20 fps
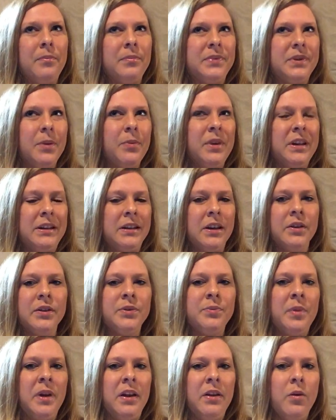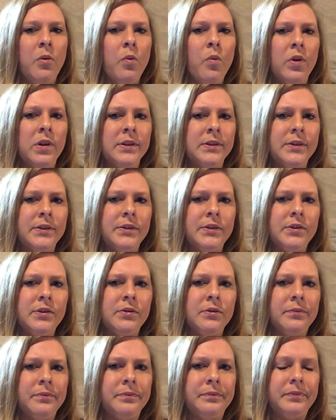Something tells me that once
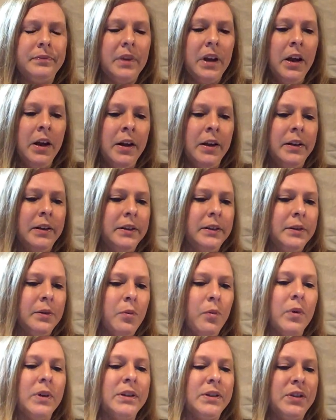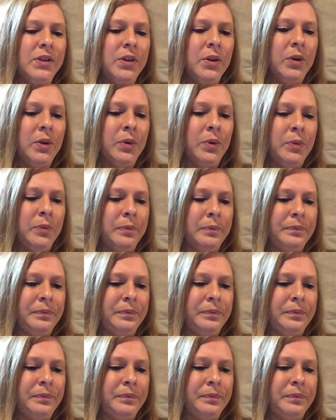you